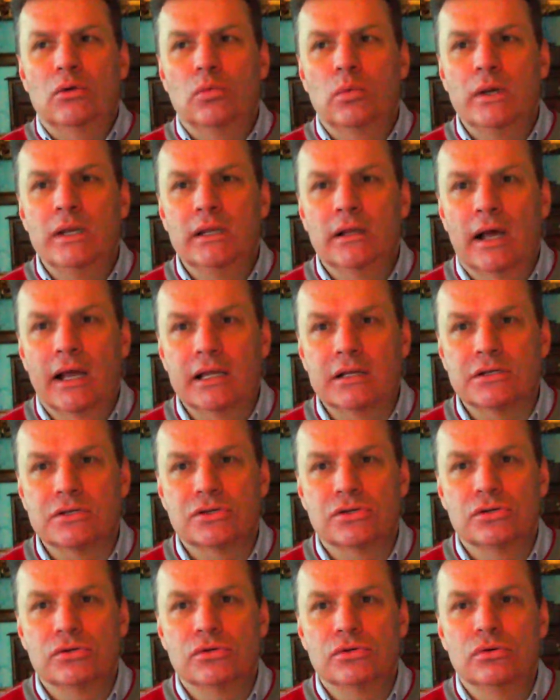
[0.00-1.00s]
we like
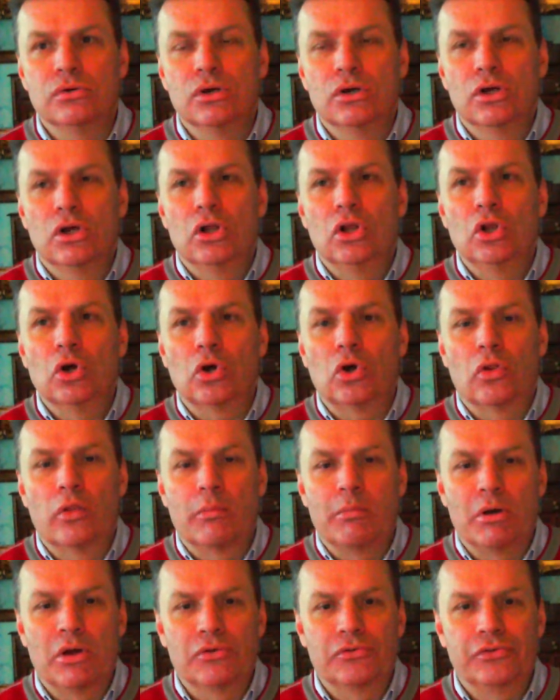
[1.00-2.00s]
to look
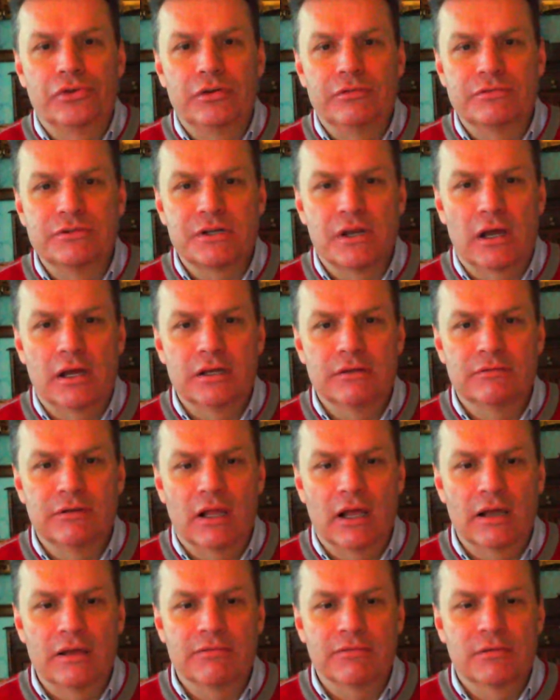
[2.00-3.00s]
on the positive side of
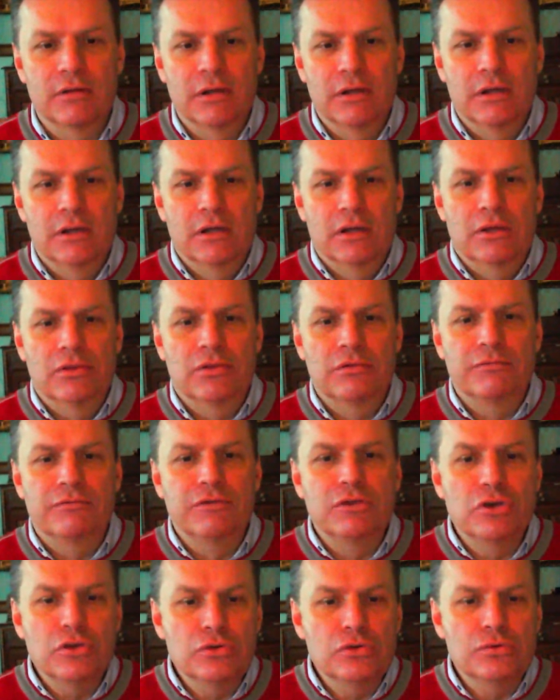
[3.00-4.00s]
life. The
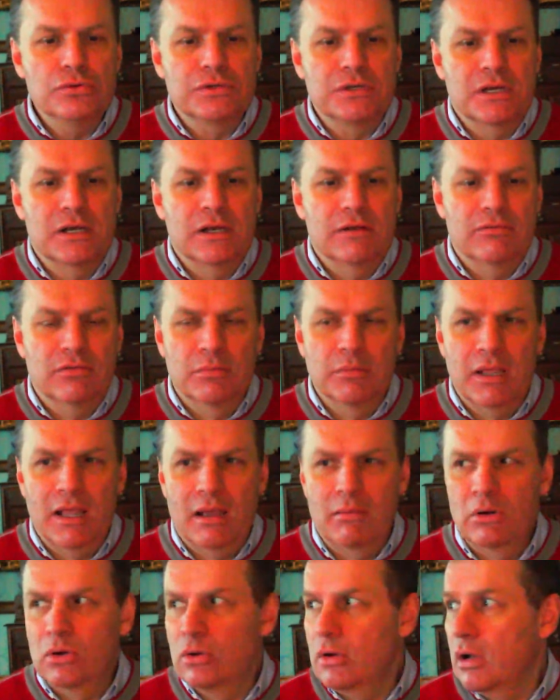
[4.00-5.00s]
views here from
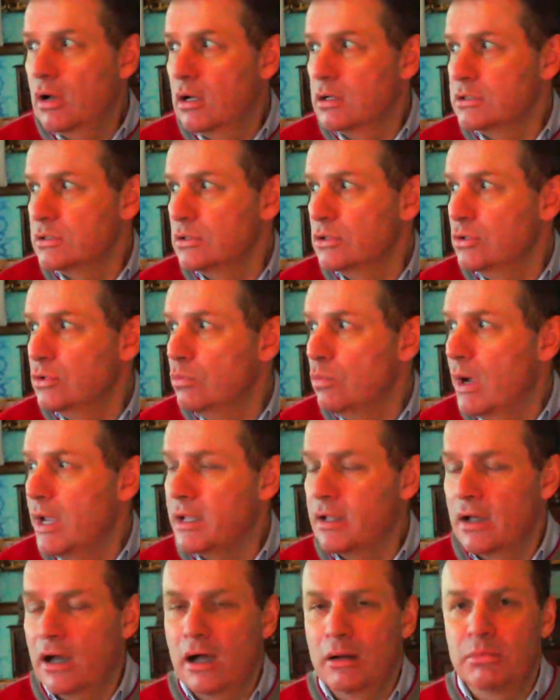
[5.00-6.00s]
Camelot Castle, you
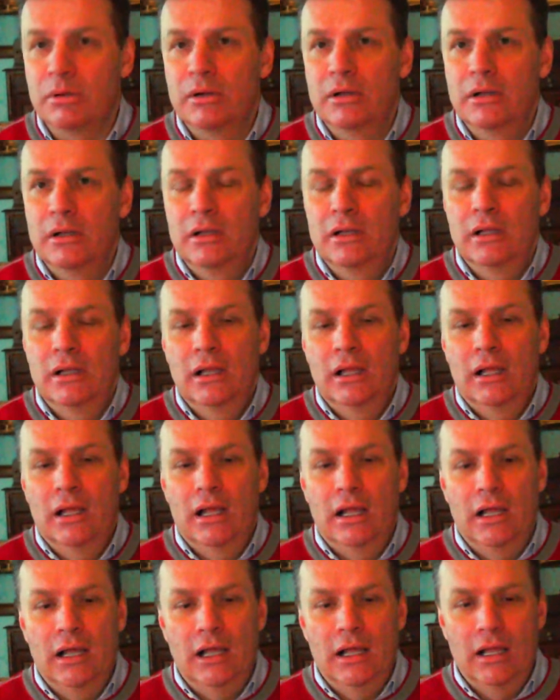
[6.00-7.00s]
wake up
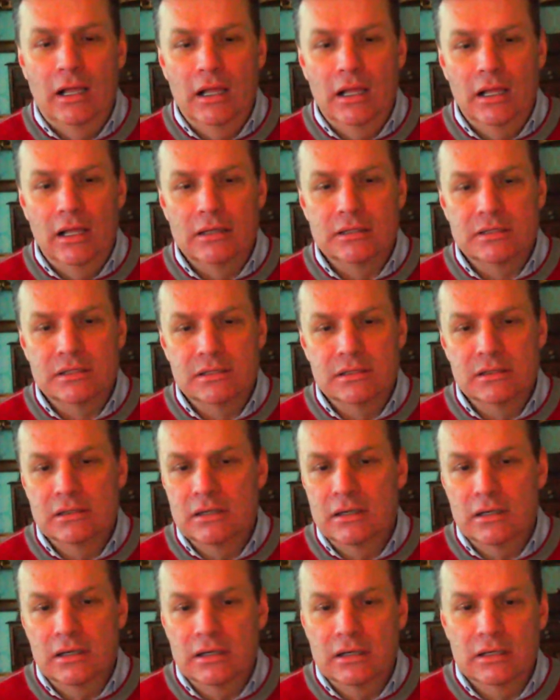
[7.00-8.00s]
at
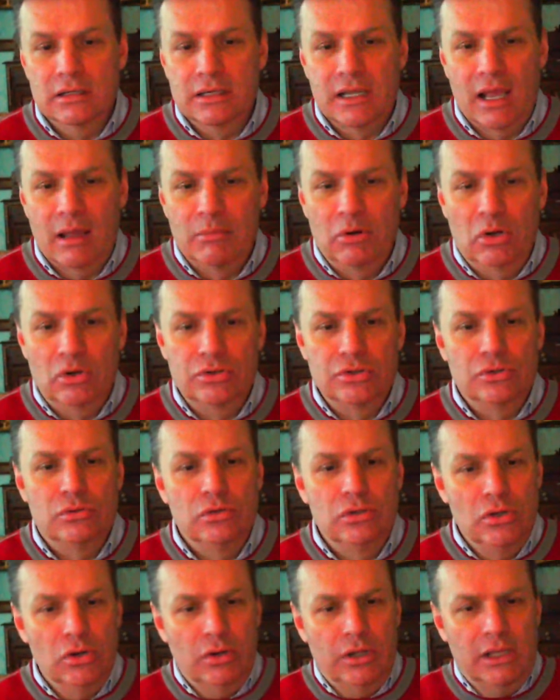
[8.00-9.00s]
Camelot and
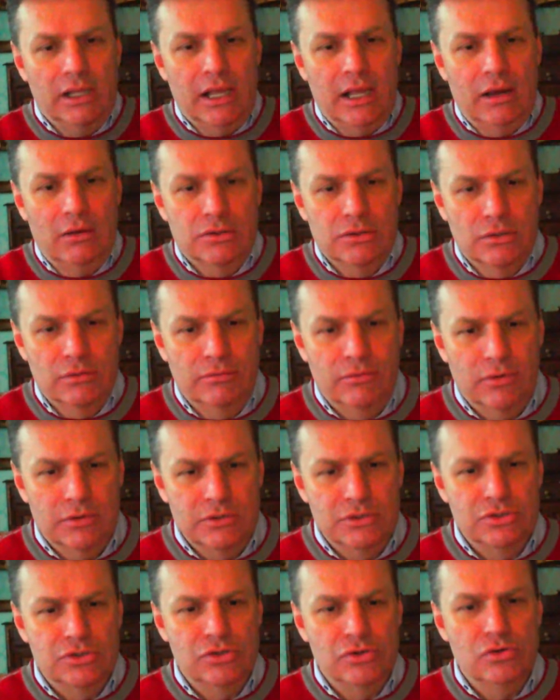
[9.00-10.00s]
you're looking out over
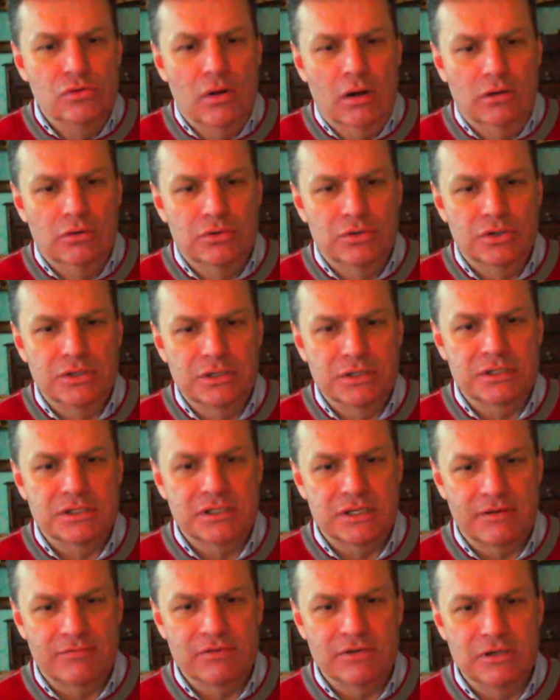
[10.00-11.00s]
a
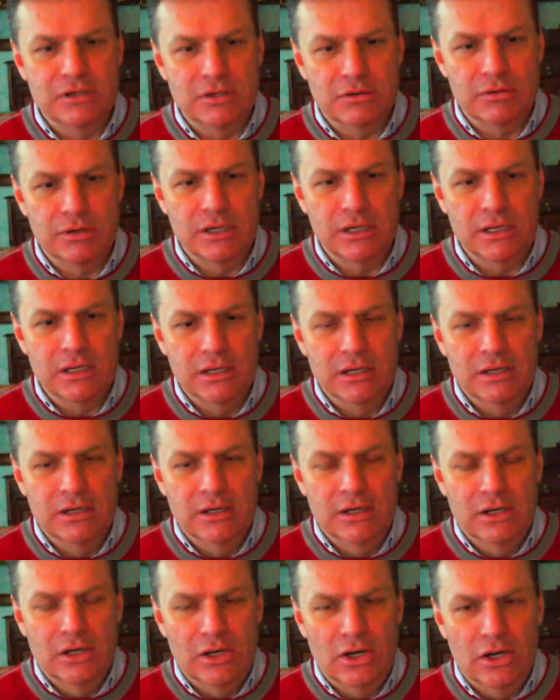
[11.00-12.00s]
270-degree
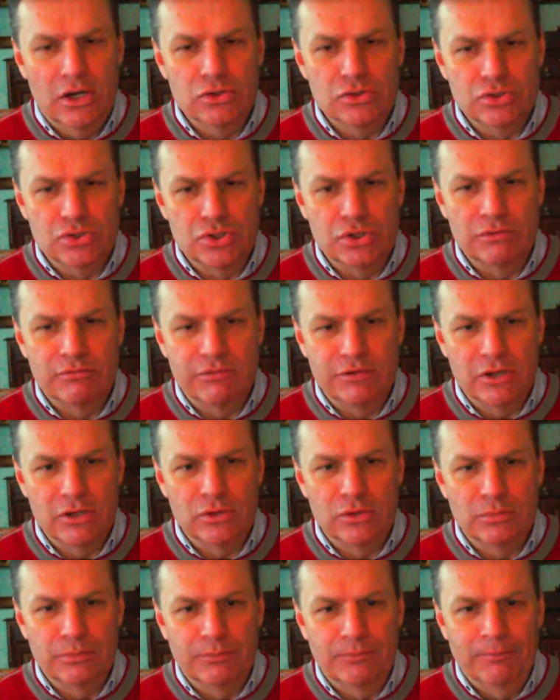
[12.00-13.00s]
ocean
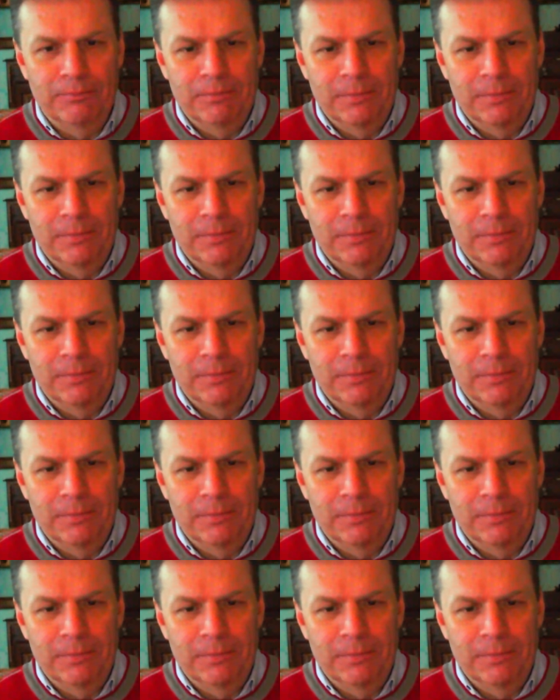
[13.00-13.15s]
view.